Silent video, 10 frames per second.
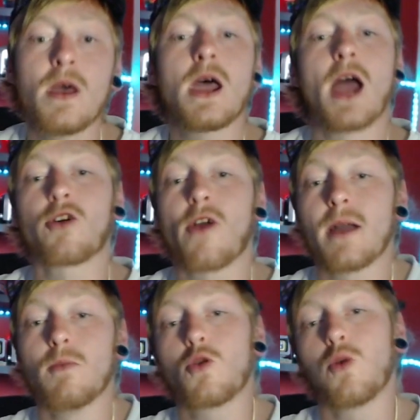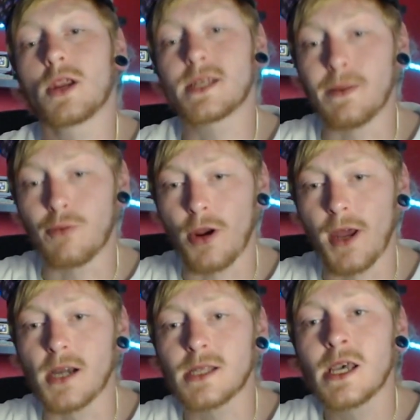and creating a more quality
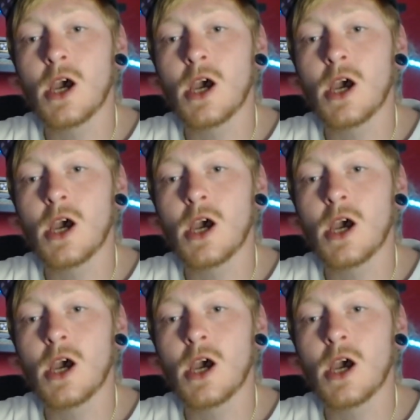product.